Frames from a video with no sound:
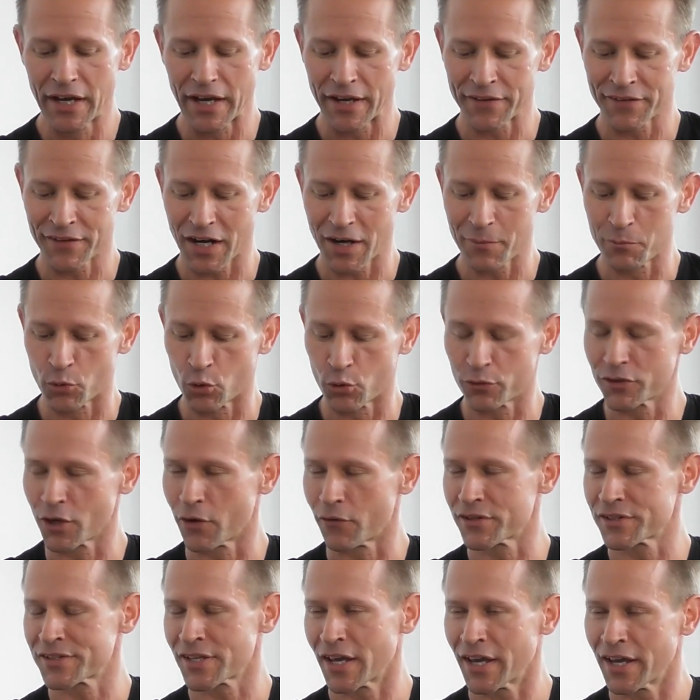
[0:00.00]
And then I moved
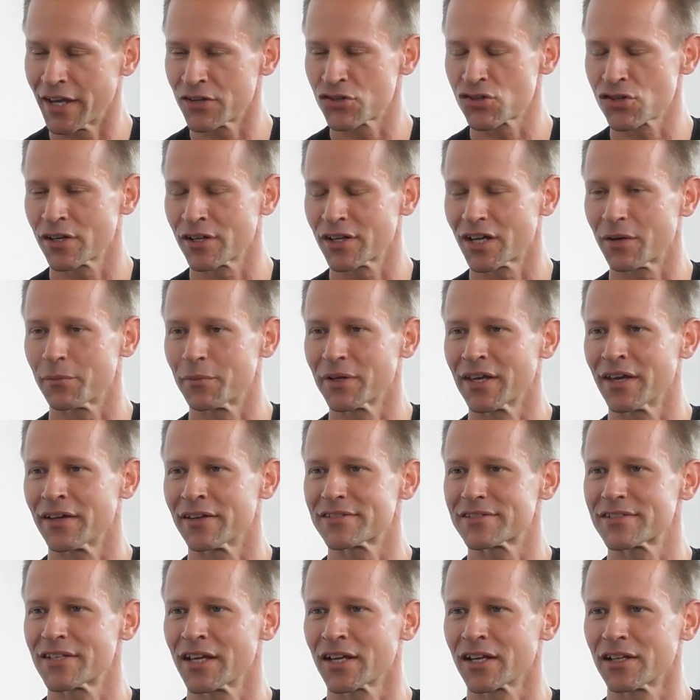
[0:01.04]
over to Asia and I began
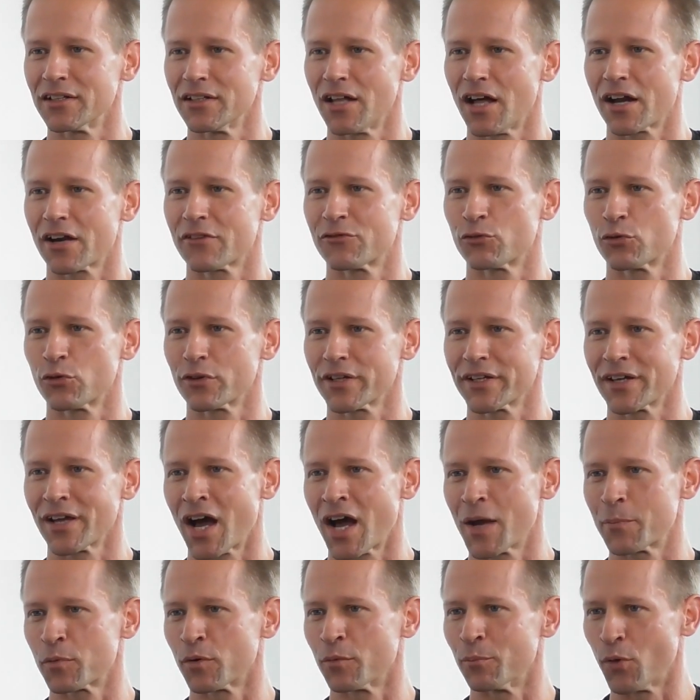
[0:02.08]
seeing a lot of really
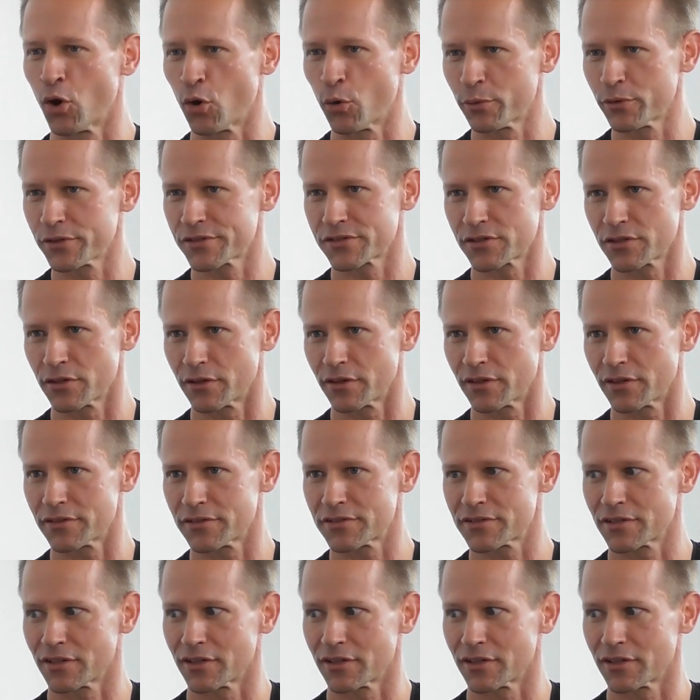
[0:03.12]
hypermobile students.